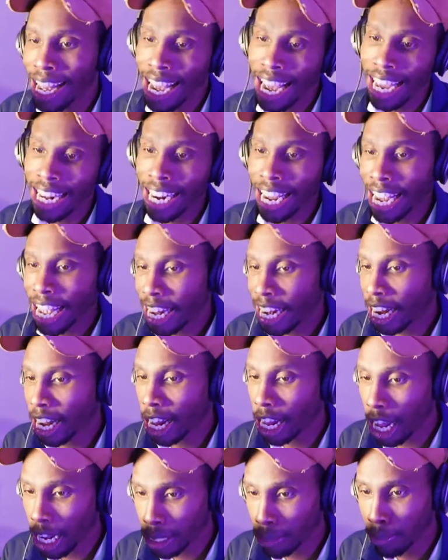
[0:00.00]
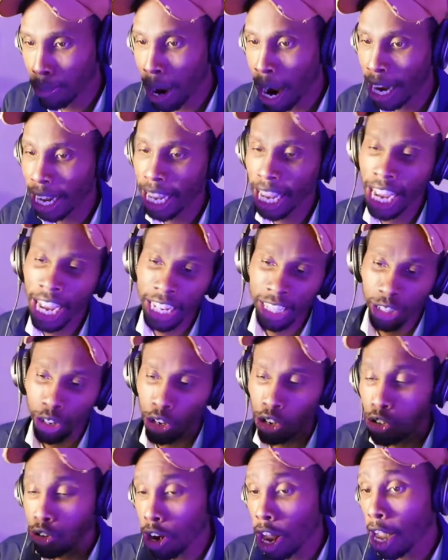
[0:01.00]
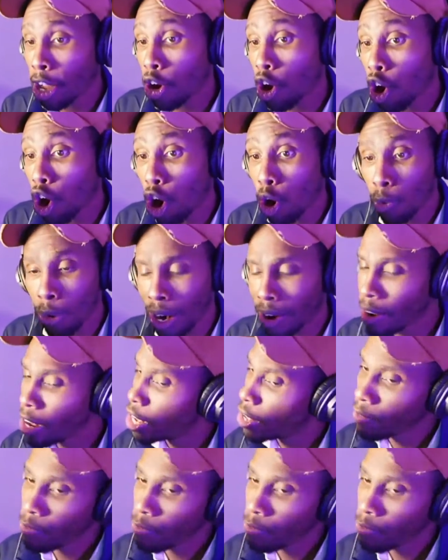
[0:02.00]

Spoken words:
and then hit a clutch bucket. So you like, oh, whatever.